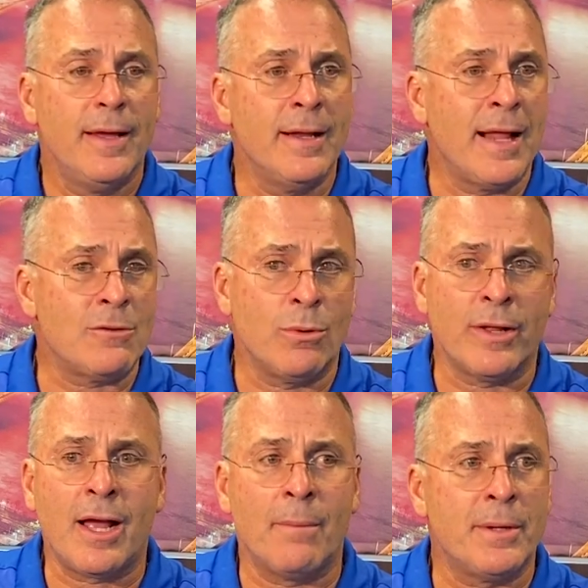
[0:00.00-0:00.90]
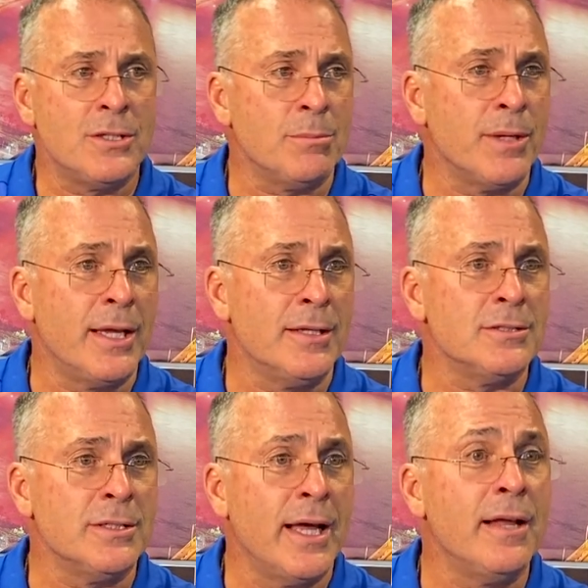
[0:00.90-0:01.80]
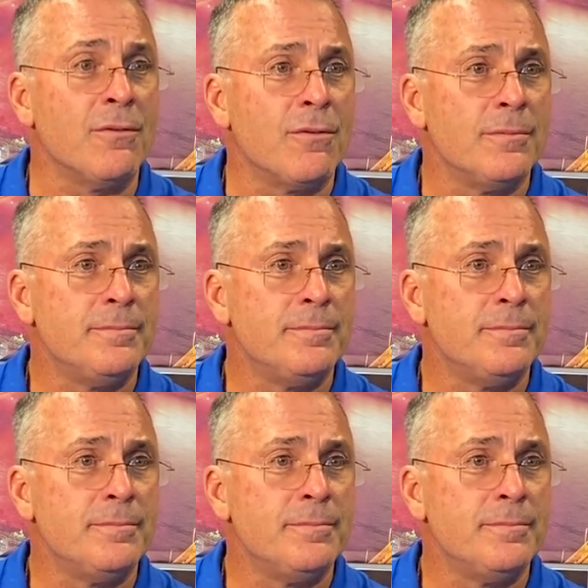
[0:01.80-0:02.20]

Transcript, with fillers: And that's where the competition begins and ends.